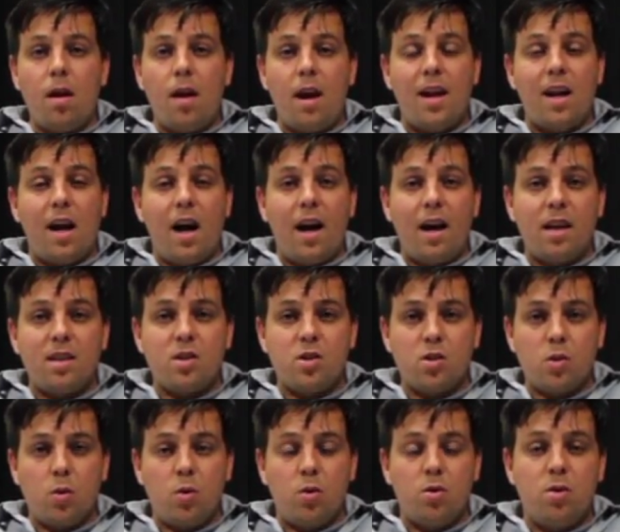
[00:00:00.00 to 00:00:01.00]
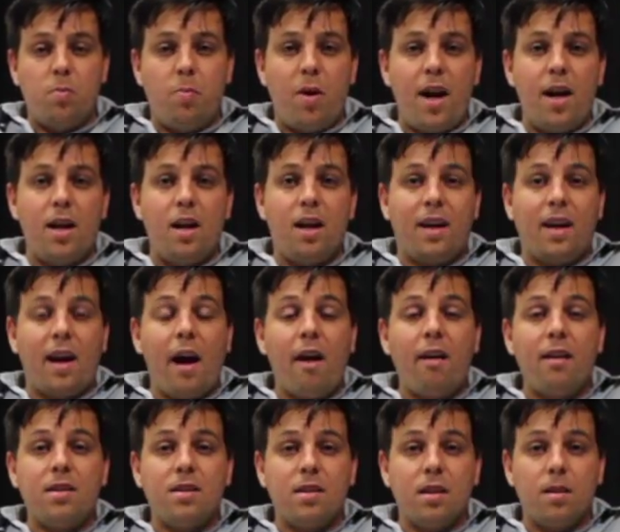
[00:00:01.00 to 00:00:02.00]
and asks Sword to paint a
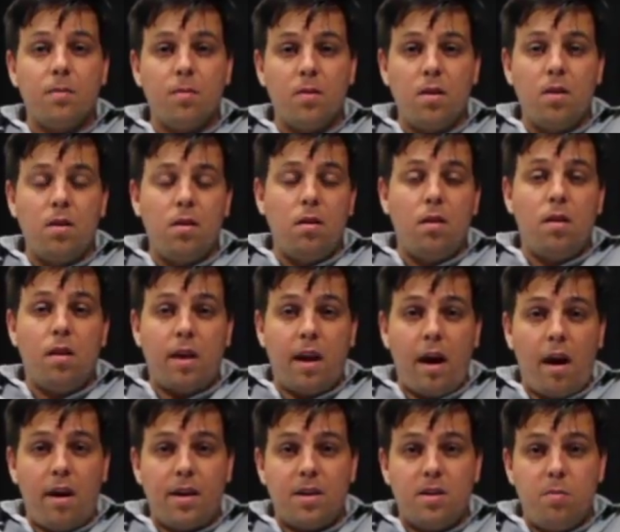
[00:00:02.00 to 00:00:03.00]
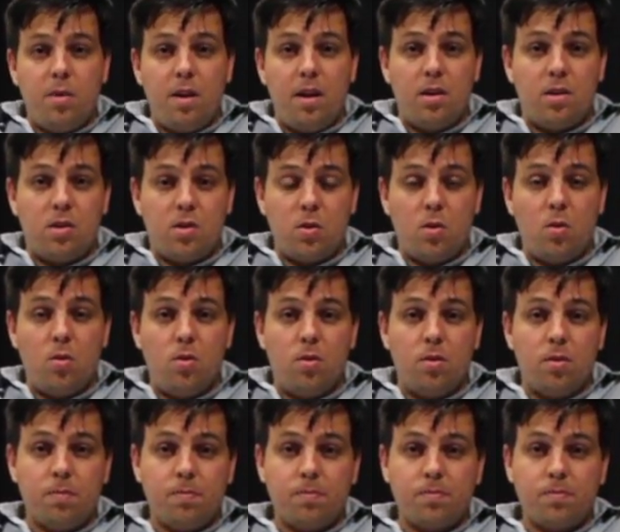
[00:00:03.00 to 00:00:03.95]
character, the character being Sword.